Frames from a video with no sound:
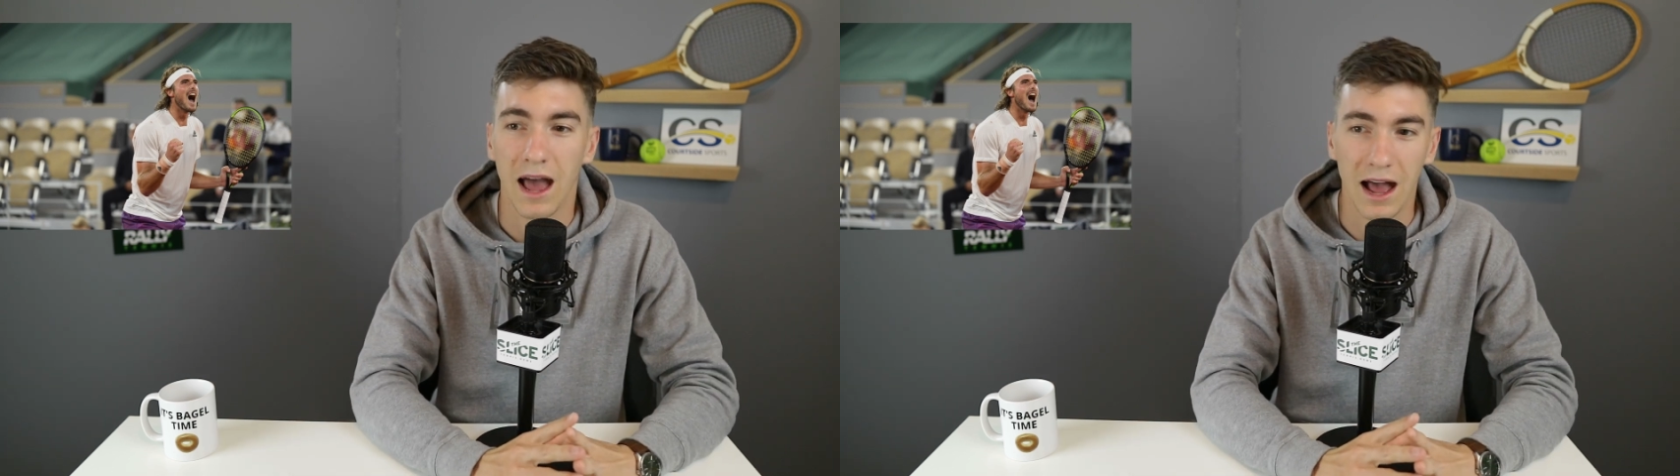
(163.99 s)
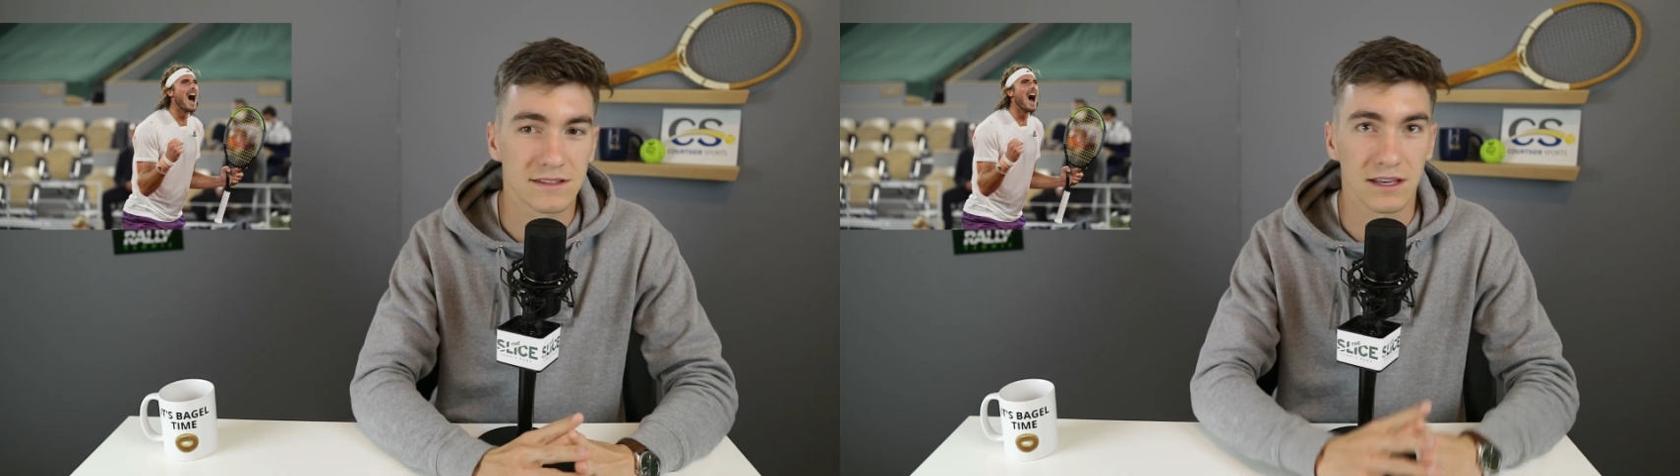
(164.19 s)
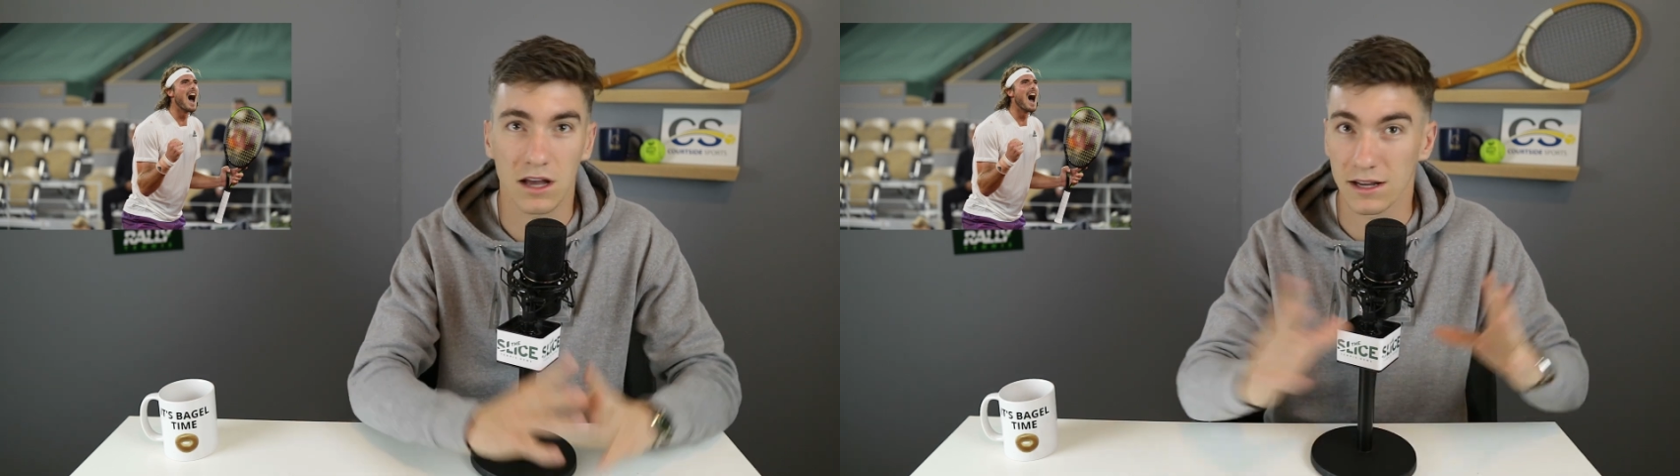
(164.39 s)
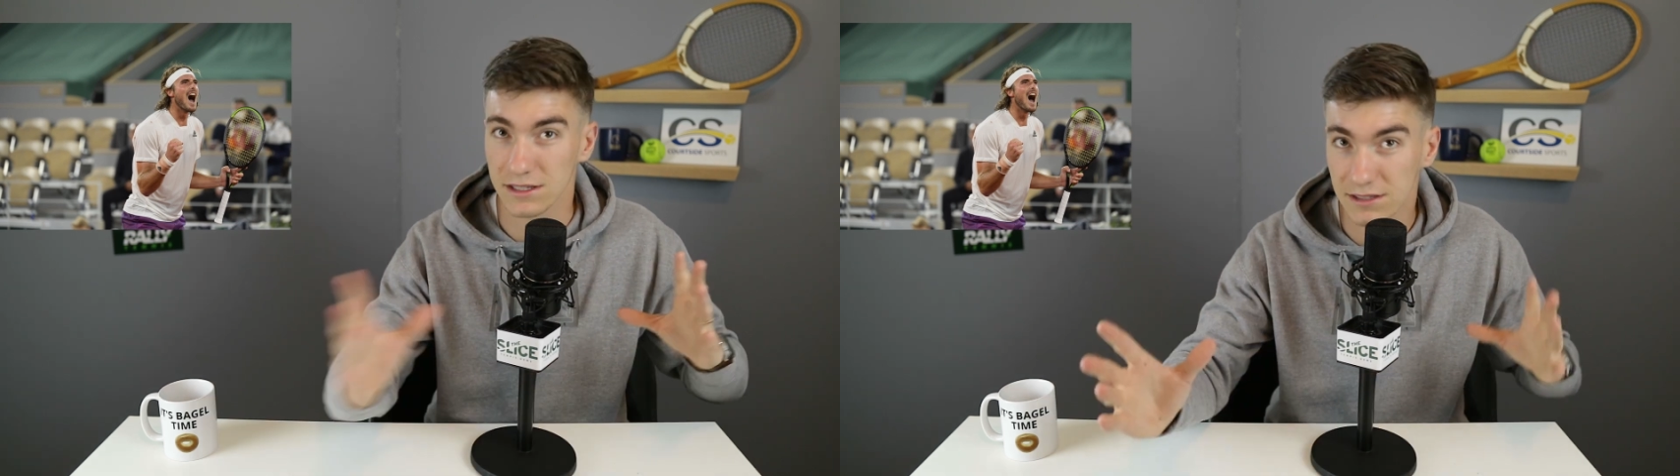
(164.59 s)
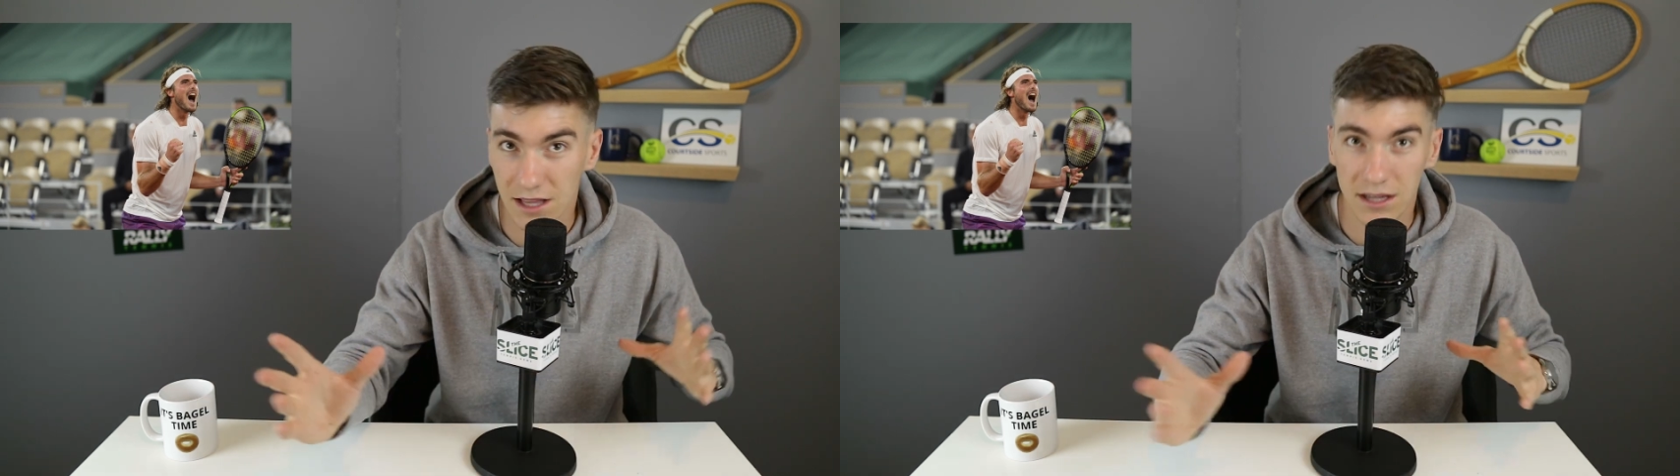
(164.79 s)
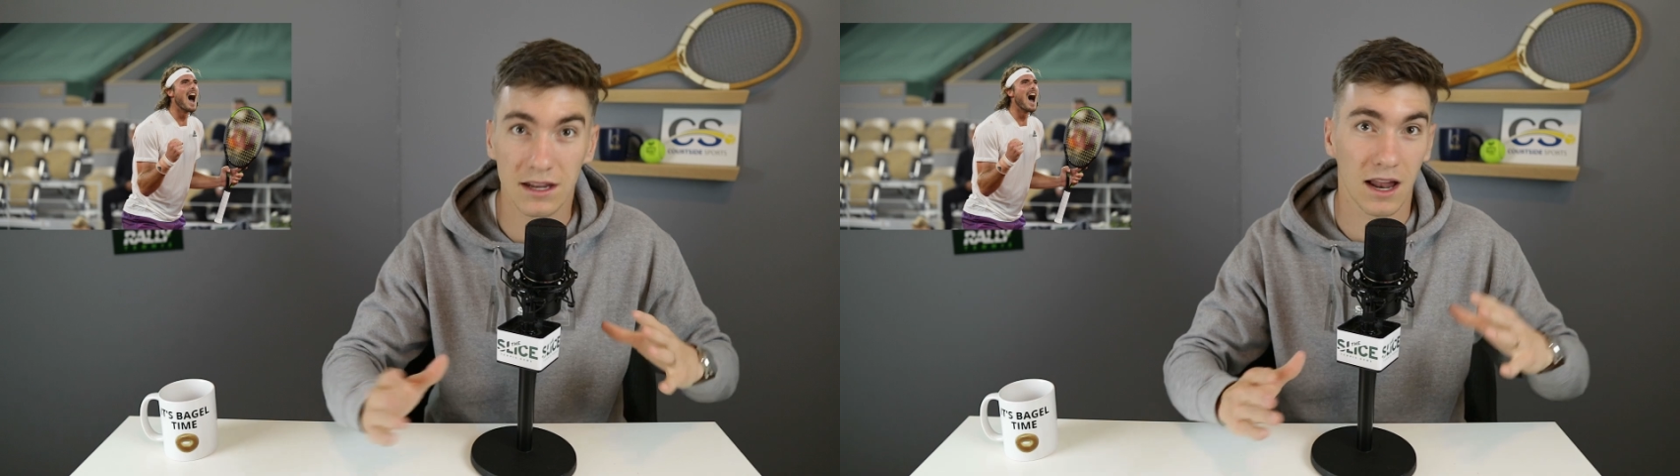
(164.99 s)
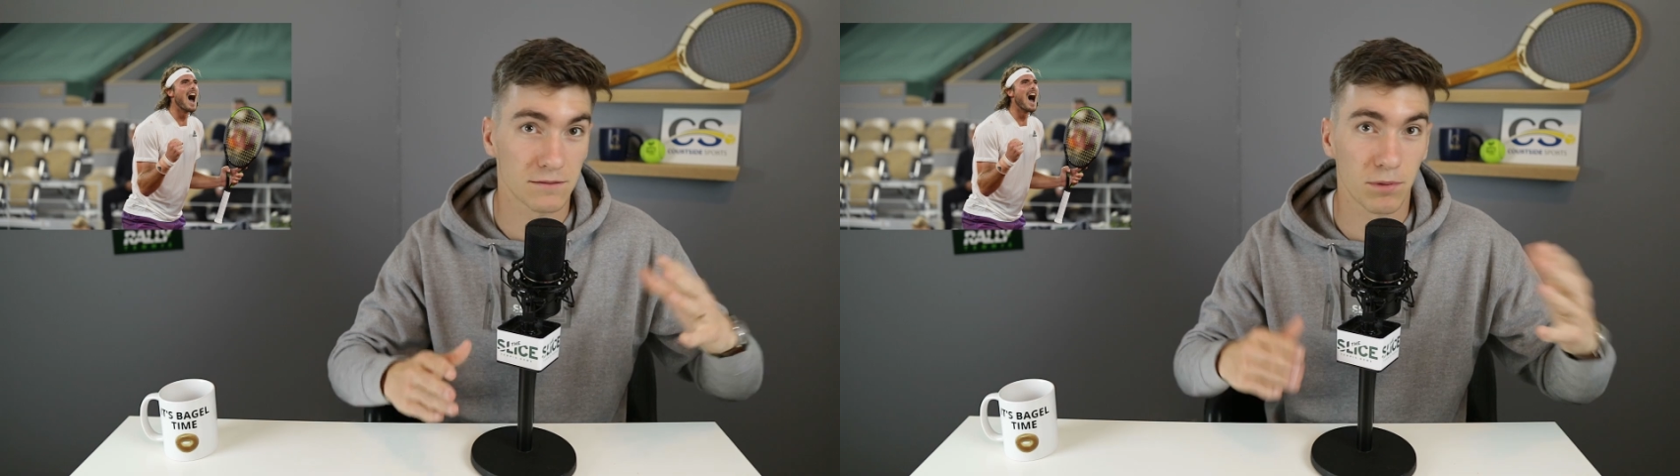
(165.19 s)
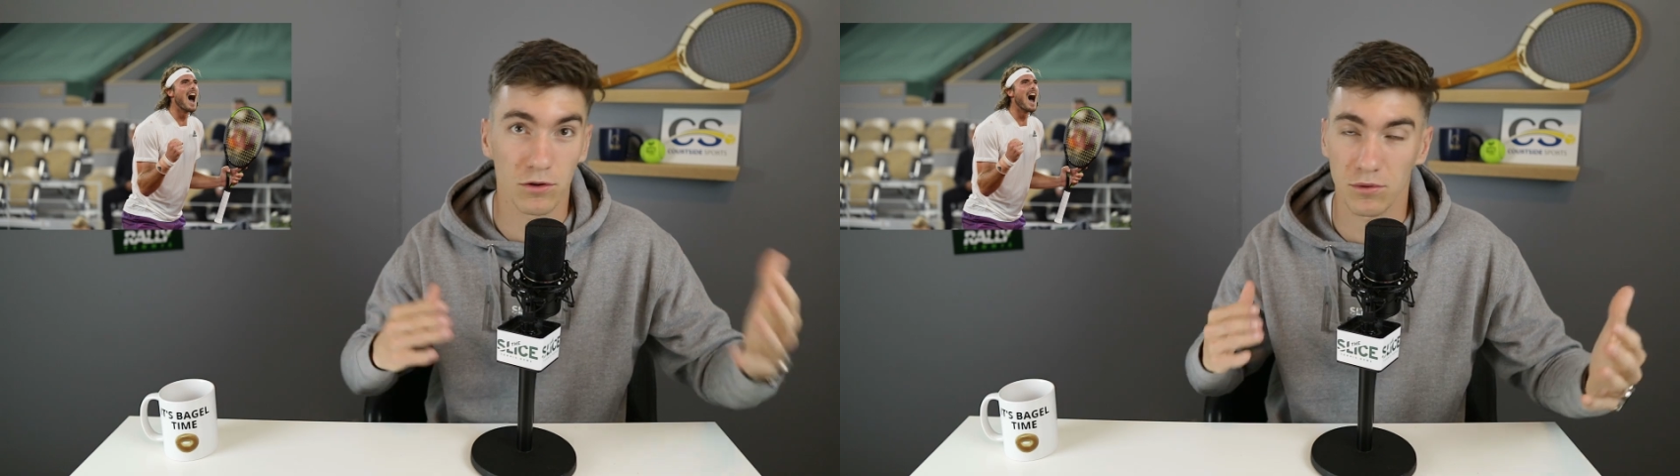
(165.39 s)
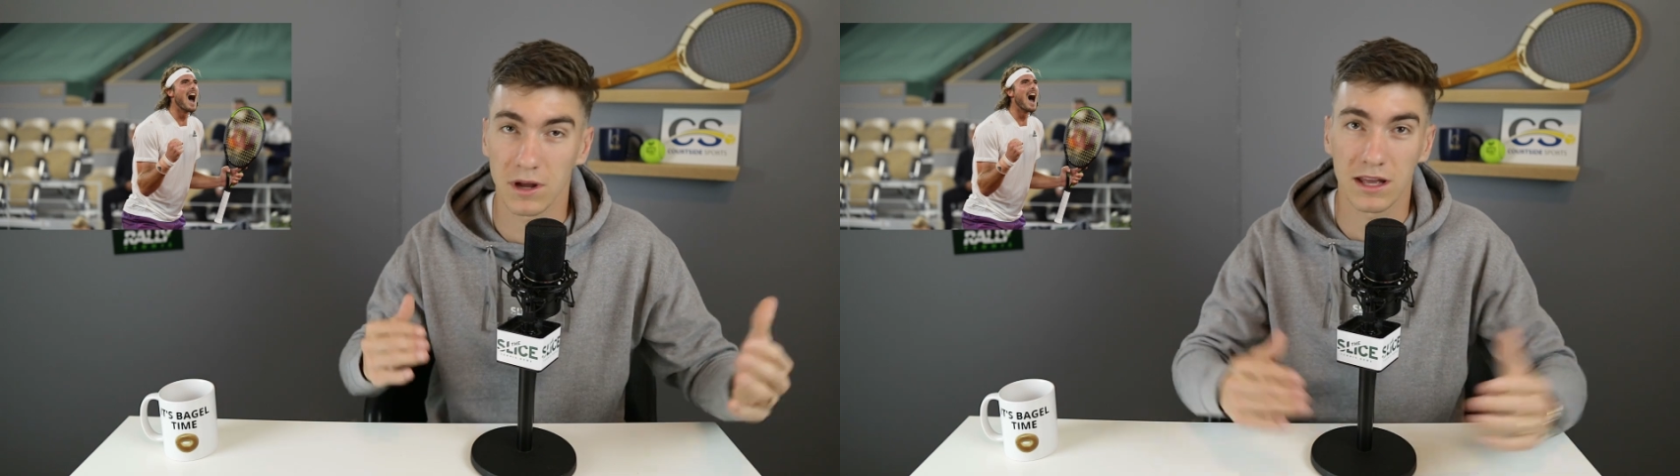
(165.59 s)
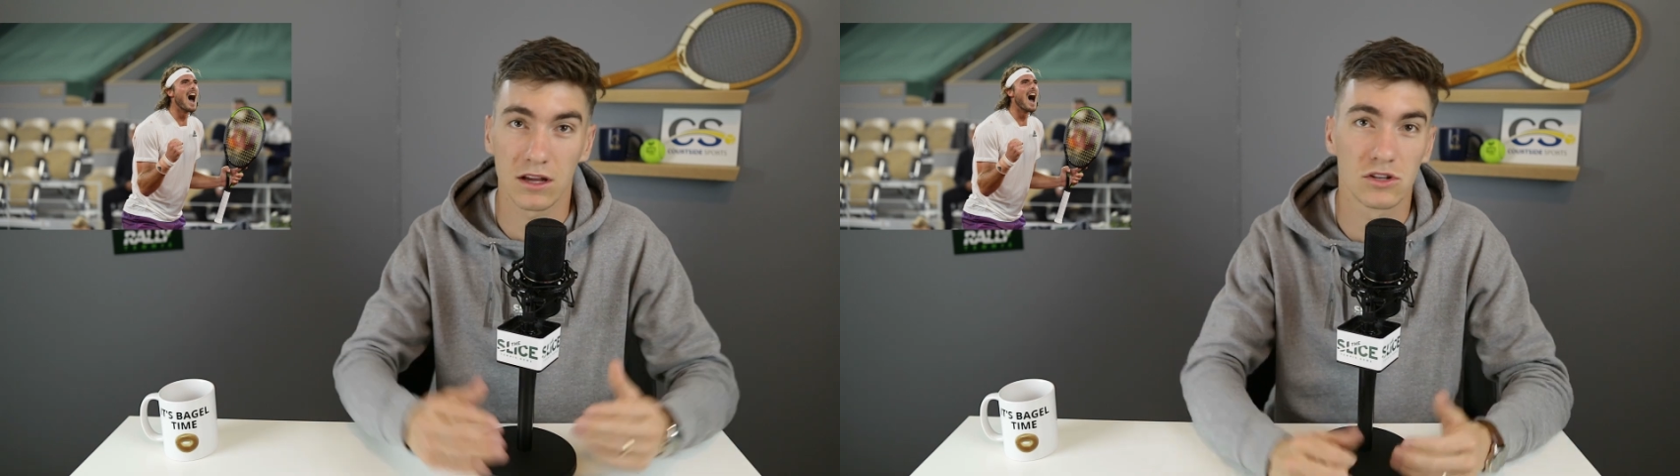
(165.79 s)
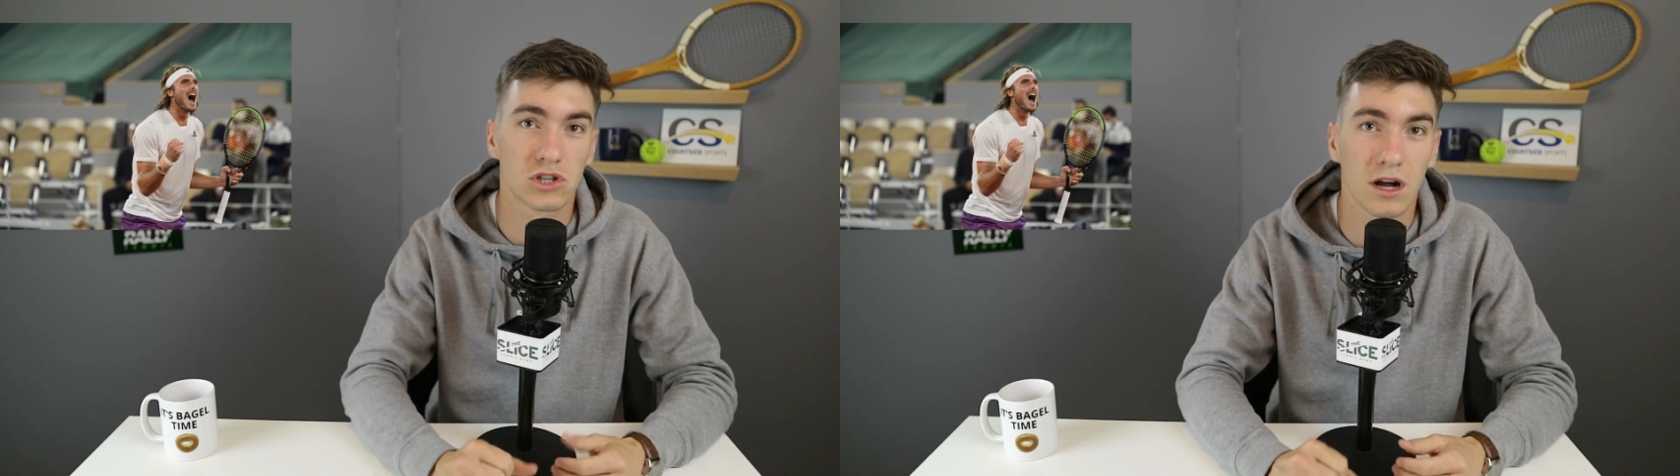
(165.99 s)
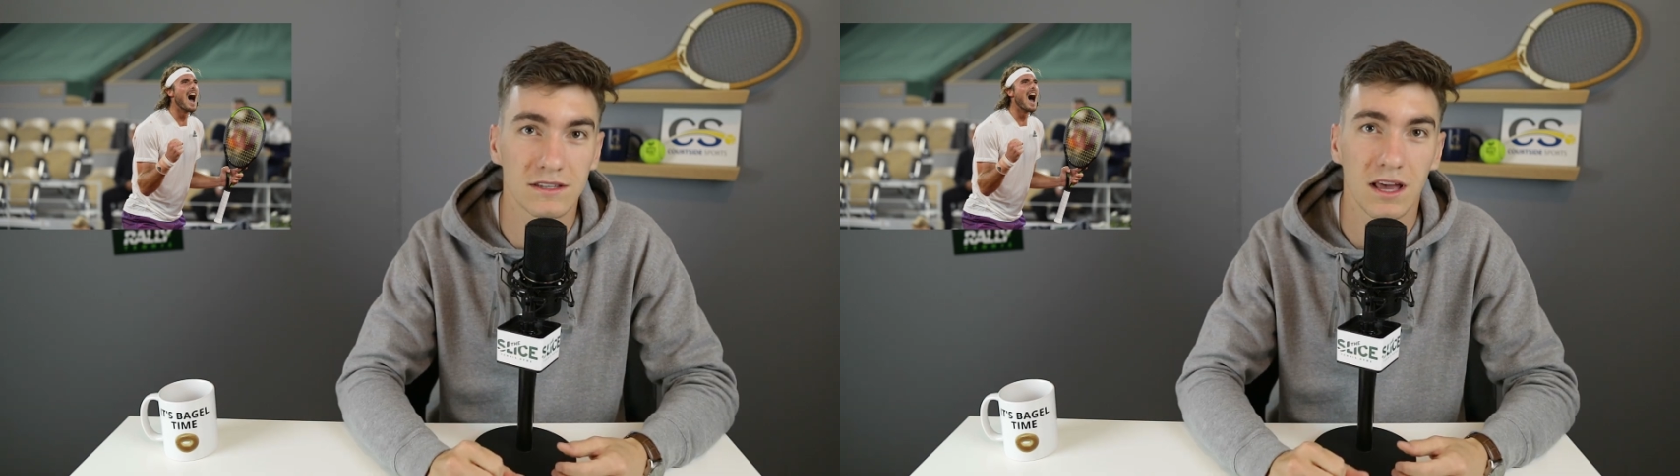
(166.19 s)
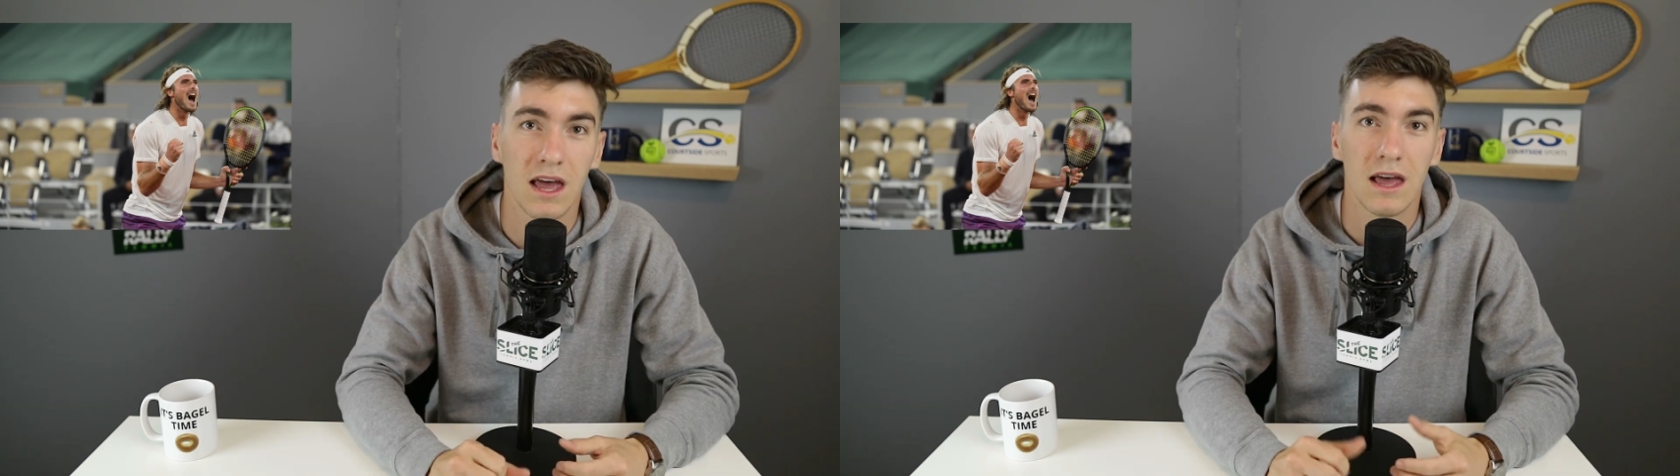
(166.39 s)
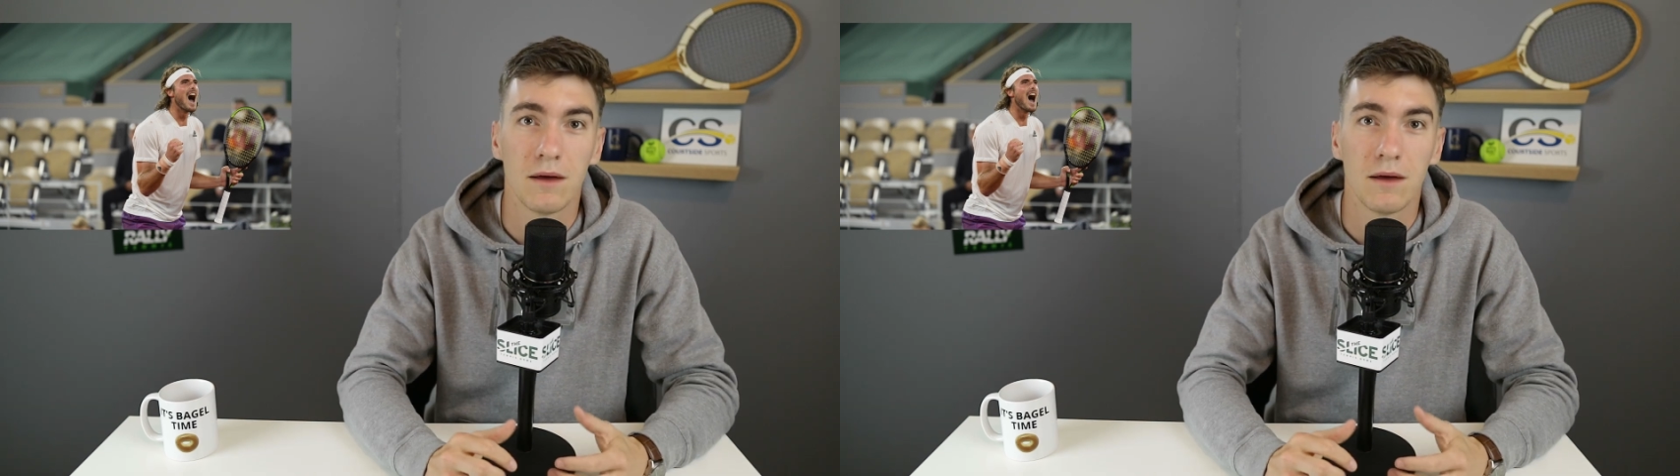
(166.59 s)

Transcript: as they got extended, as both were hitting good shots,